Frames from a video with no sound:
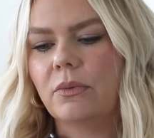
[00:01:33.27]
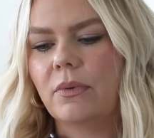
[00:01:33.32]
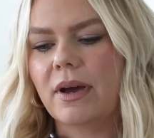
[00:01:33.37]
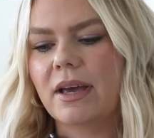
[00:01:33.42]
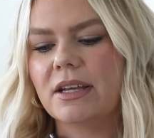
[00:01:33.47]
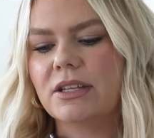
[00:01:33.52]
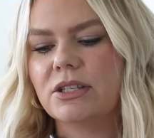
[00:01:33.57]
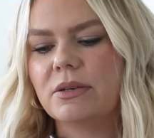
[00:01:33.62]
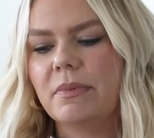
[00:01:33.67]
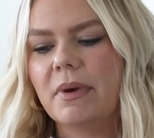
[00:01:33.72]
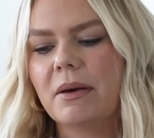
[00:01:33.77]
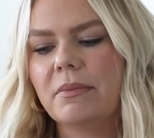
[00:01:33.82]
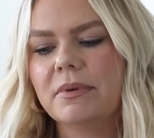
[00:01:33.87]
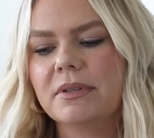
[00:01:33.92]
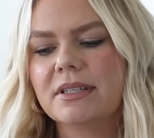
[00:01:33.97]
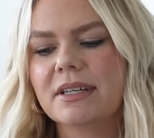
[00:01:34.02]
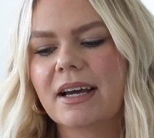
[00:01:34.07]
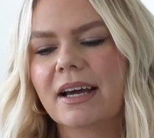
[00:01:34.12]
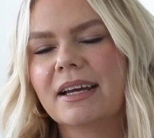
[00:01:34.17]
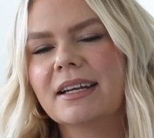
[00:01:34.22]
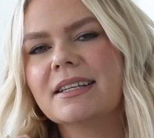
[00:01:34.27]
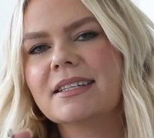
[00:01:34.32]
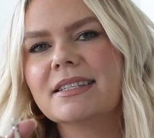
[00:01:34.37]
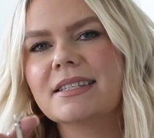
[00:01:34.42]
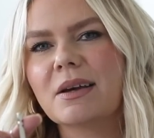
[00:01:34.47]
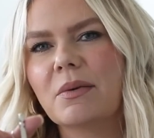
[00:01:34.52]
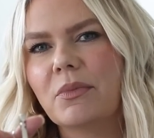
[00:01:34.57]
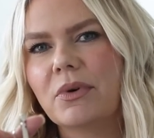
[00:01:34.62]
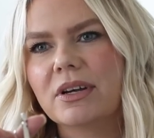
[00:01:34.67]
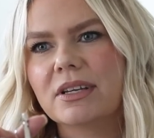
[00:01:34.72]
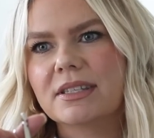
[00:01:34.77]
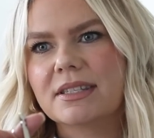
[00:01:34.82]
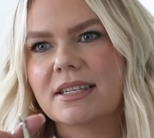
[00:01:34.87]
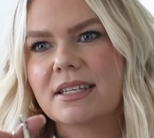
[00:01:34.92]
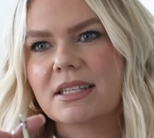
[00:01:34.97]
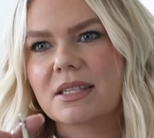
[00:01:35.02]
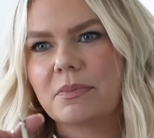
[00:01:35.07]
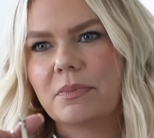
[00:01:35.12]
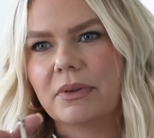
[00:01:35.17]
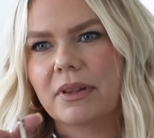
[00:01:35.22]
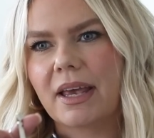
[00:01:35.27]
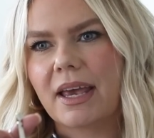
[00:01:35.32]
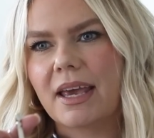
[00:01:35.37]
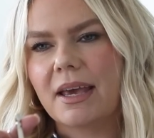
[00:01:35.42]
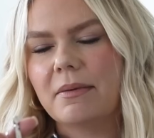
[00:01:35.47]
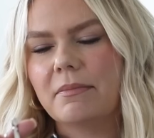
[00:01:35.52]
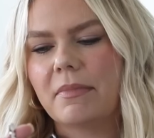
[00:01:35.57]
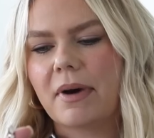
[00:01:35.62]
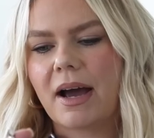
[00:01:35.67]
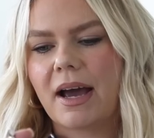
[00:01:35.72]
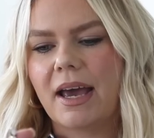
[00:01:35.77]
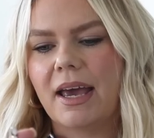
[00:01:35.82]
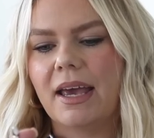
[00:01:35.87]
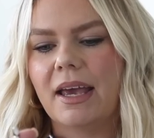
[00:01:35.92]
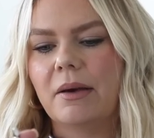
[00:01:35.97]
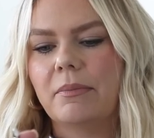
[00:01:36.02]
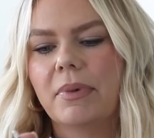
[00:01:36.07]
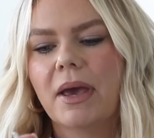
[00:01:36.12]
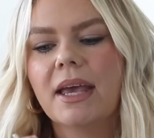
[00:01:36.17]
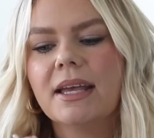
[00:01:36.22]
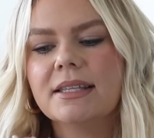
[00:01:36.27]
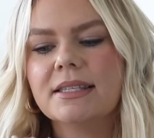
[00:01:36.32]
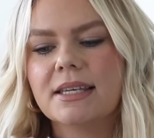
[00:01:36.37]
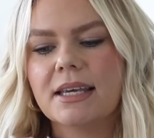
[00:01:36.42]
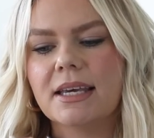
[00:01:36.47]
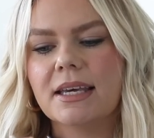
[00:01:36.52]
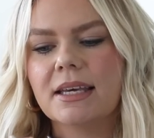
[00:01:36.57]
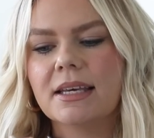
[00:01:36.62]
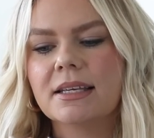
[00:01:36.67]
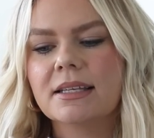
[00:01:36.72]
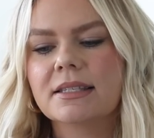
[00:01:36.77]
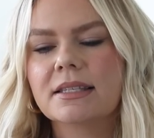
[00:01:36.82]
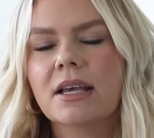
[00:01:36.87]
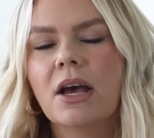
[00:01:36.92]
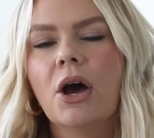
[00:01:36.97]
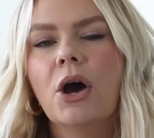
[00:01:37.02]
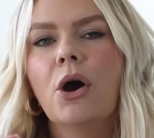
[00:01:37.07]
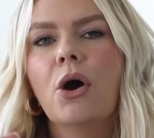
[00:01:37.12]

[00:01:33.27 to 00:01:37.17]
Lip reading: way to be able to kind of somewhat display my paintings